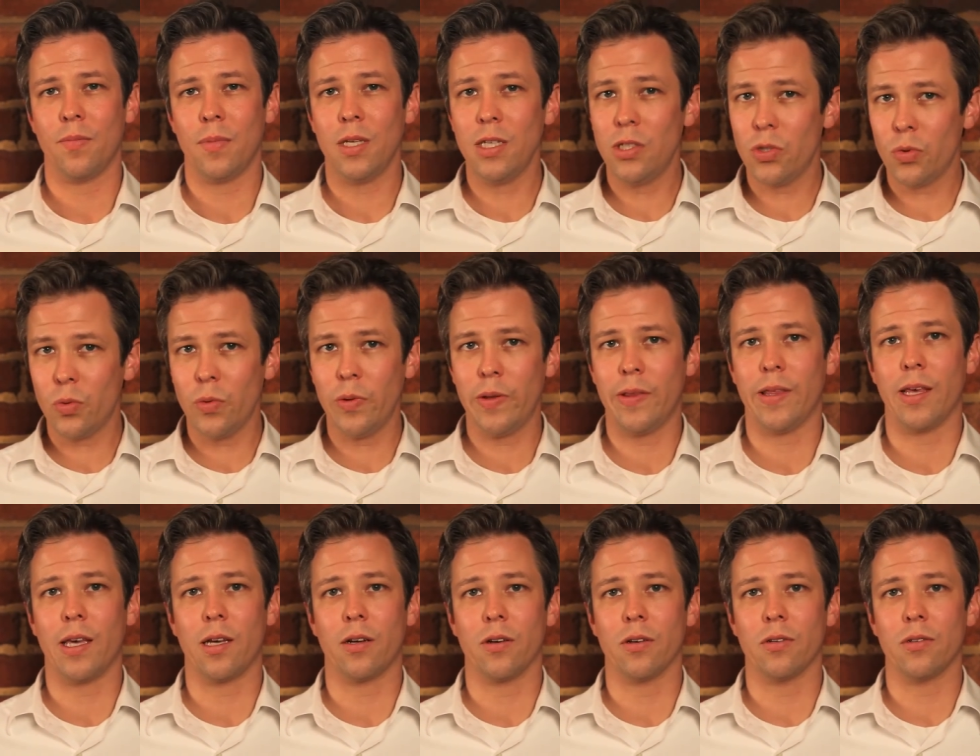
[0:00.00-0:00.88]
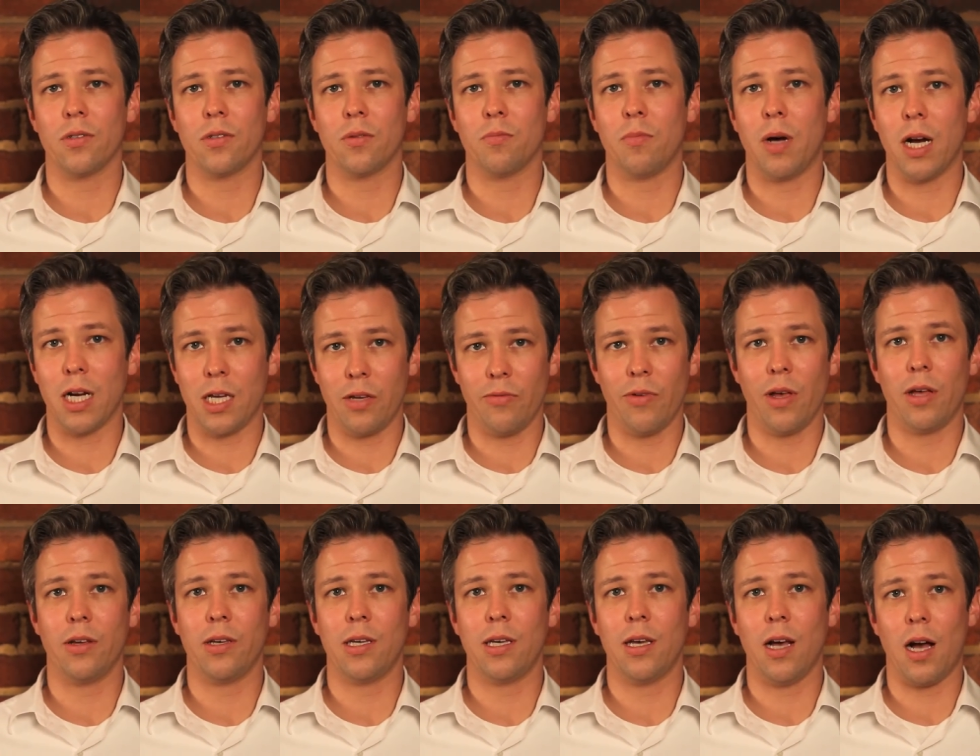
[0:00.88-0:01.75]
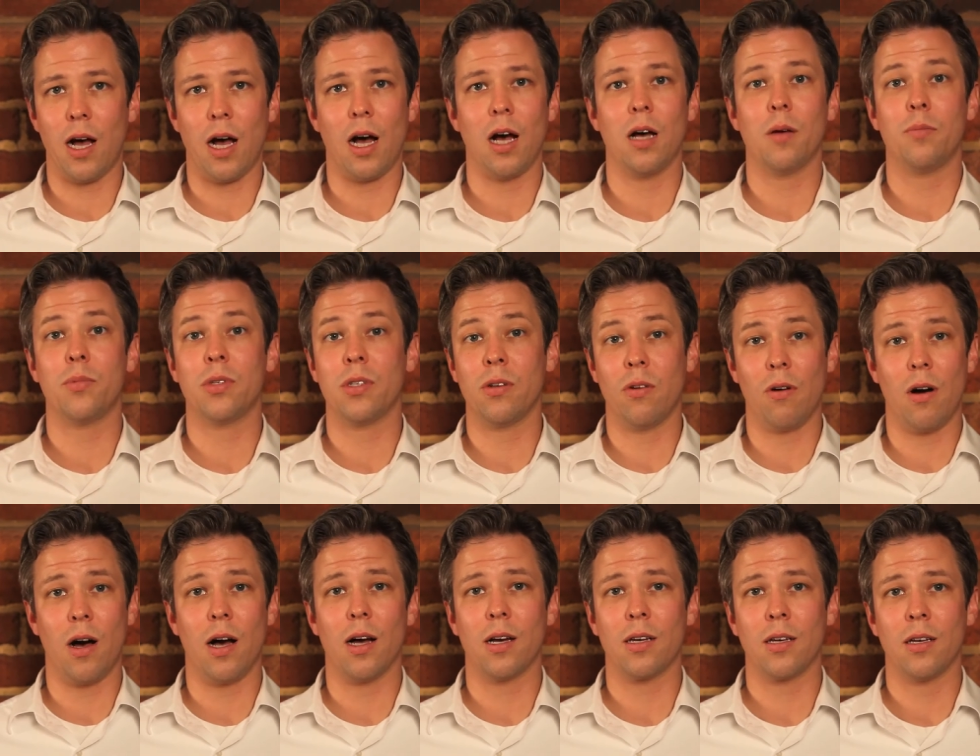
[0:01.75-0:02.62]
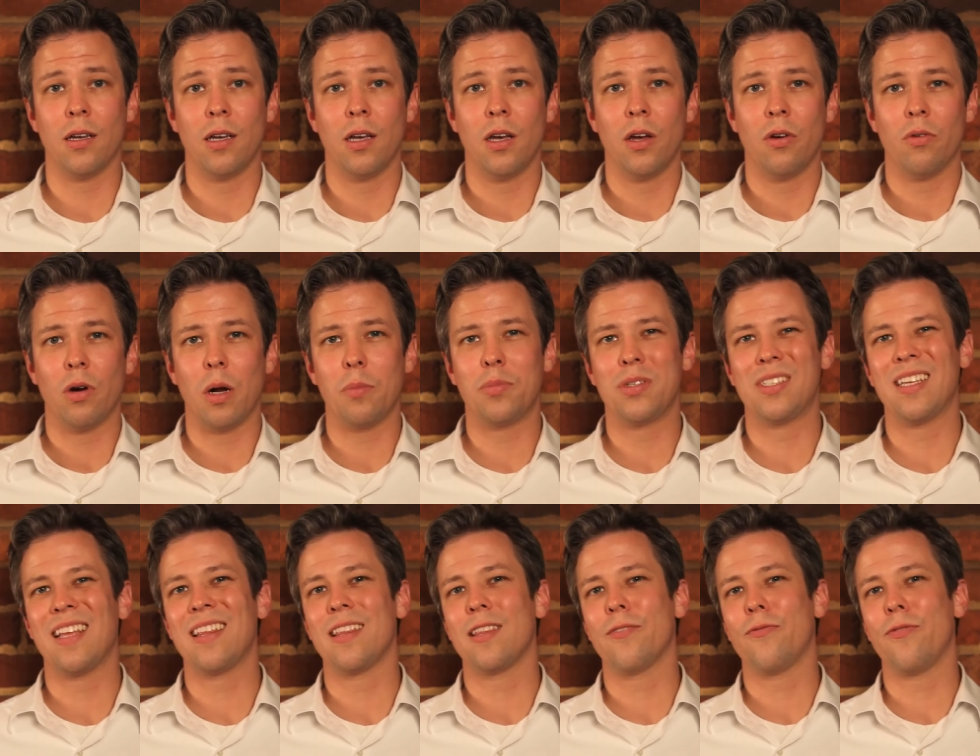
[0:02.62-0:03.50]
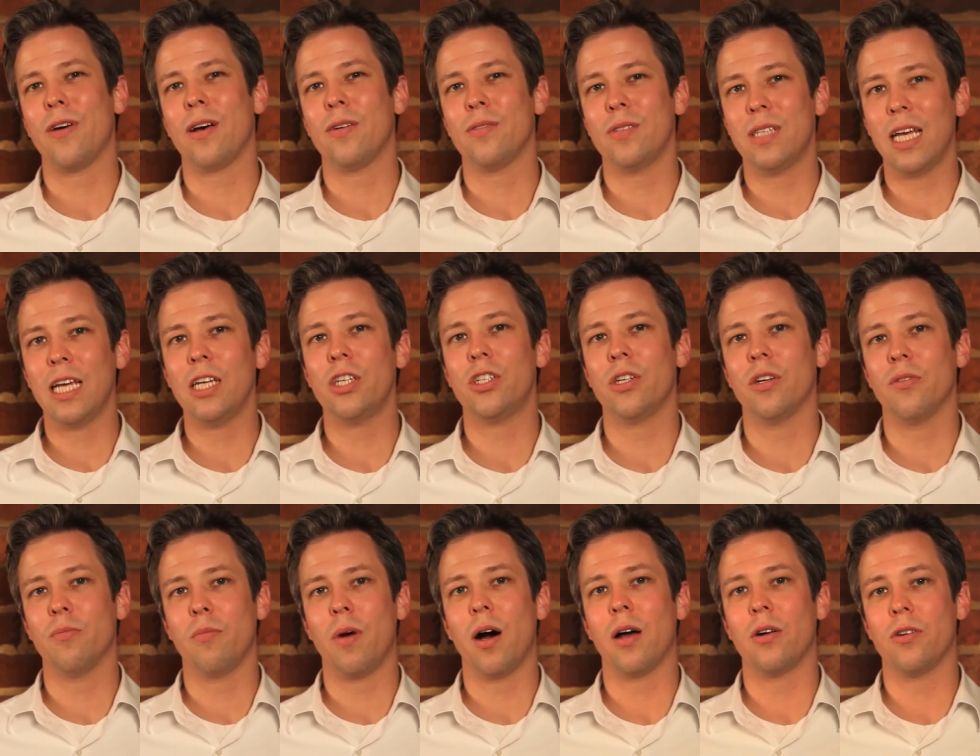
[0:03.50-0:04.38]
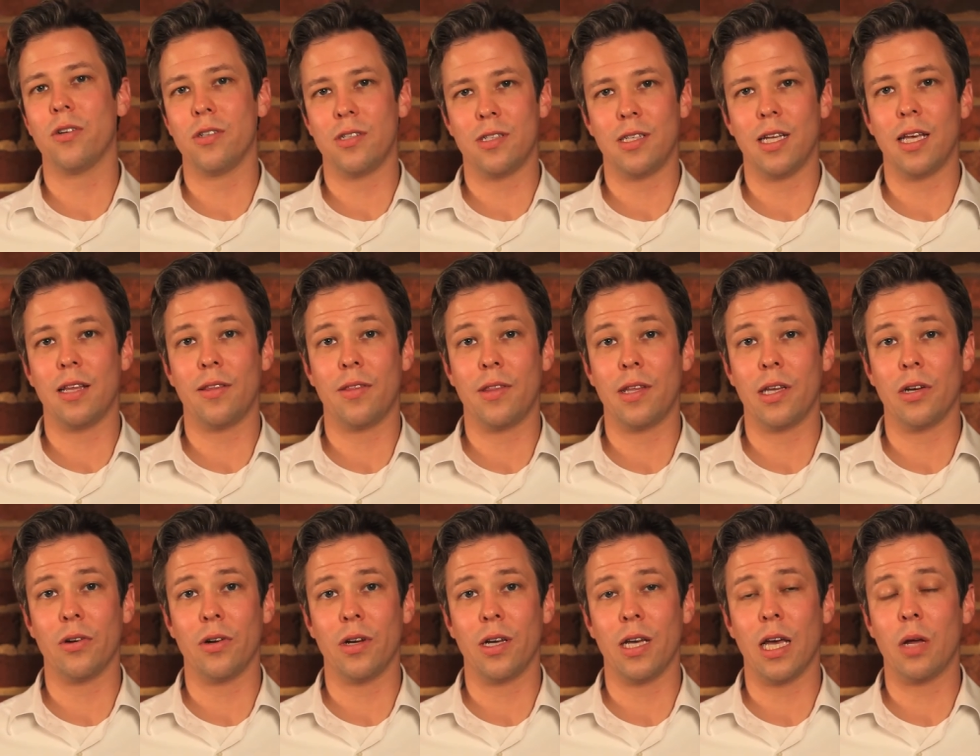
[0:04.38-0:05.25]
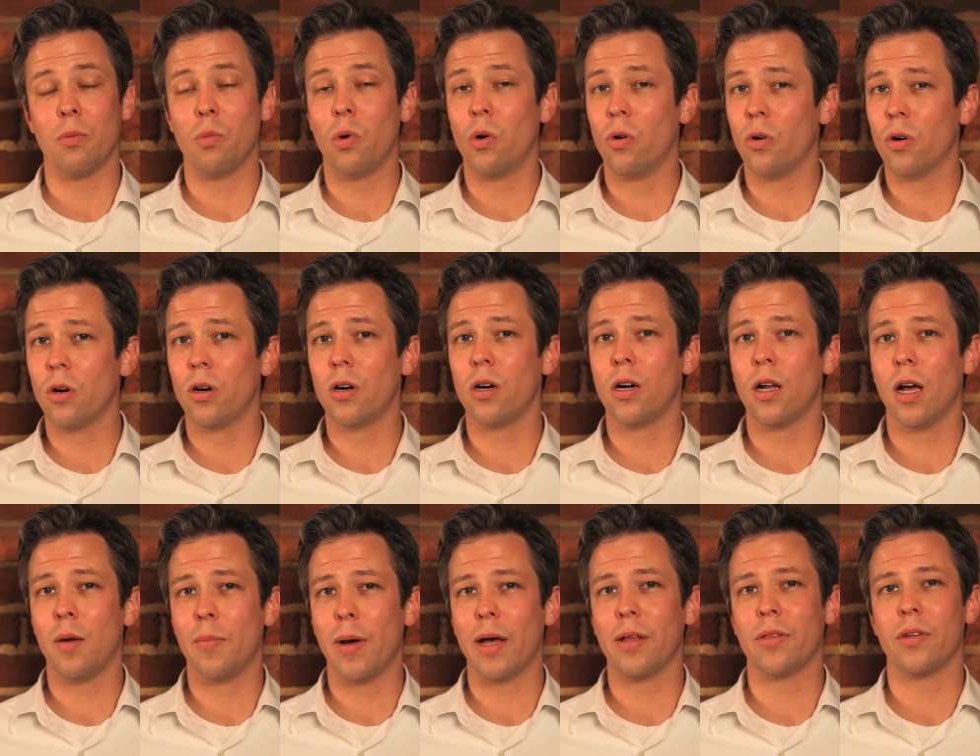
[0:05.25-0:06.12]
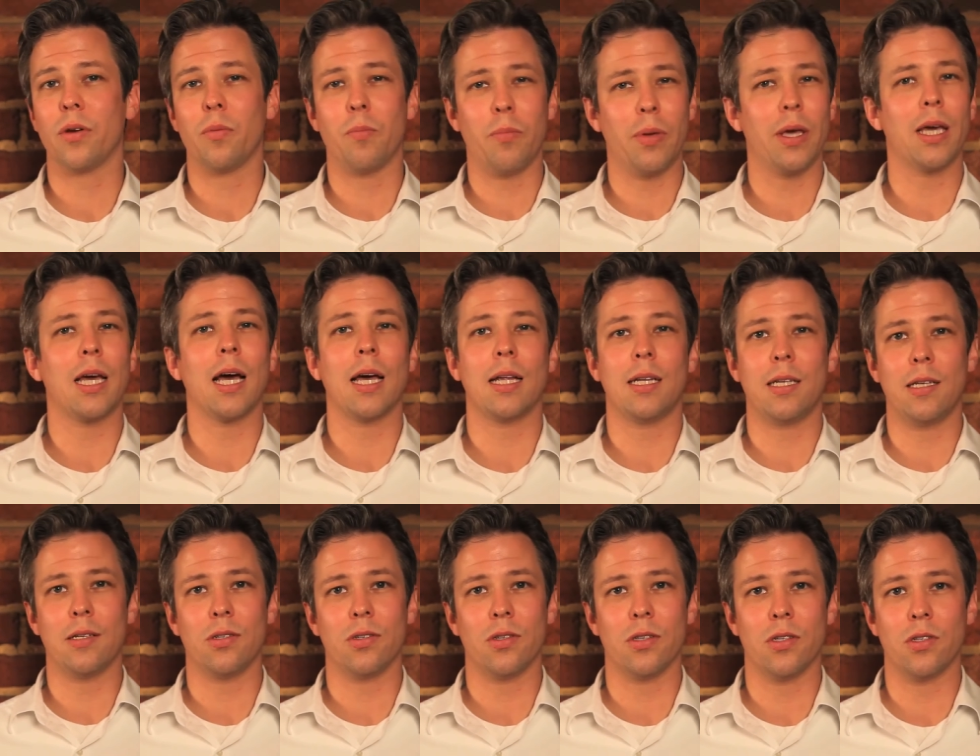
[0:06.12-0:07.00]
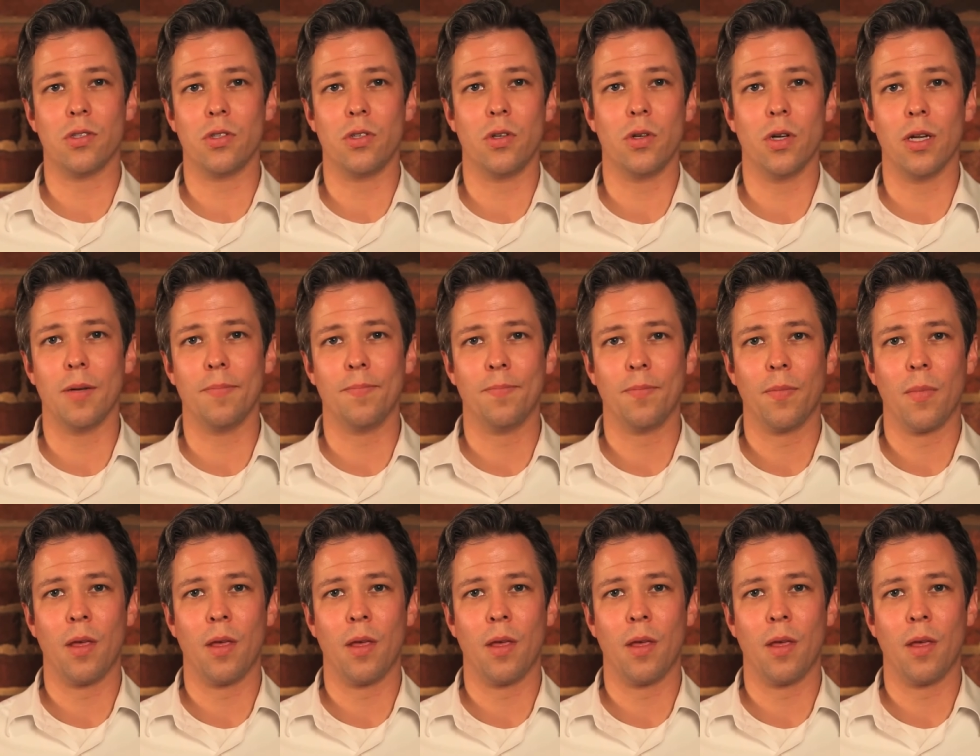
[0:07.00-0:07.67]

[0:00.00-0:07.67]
These three thinkers, Machiavelli, Hobbes, and Locke, represent the foundation of modern state theory, and we'll learn about their big ideas in this unit.